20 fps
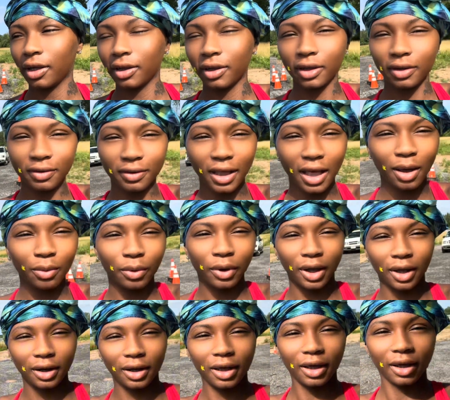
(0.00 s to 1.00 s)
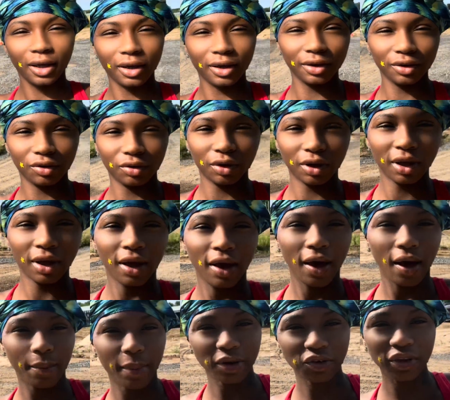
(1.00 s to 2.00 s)
This time we in the country.
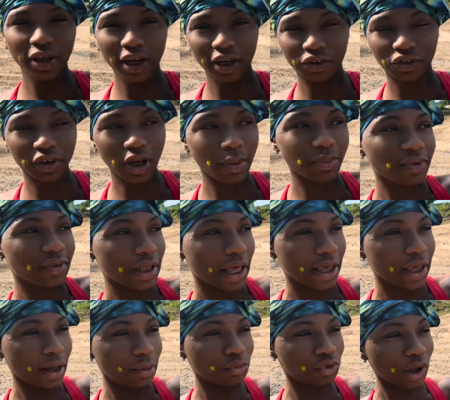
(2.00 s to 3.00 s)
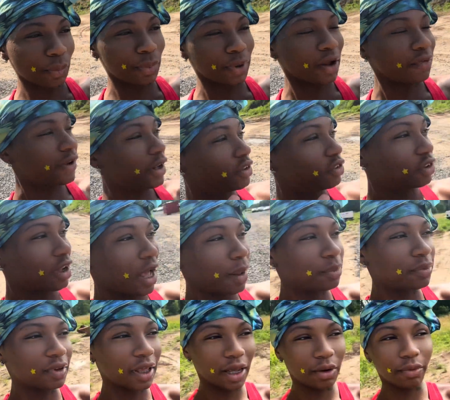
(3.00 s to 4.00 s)
I'm actually at a job site. I'm dropping off at a
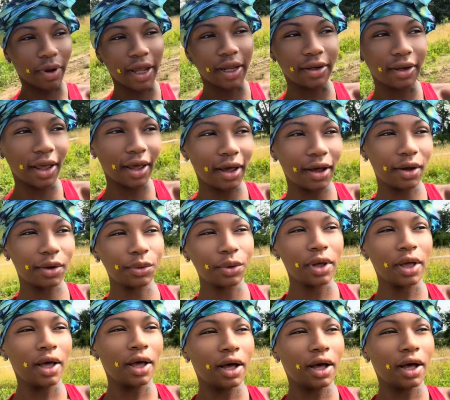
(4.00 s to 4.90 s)
job site right now.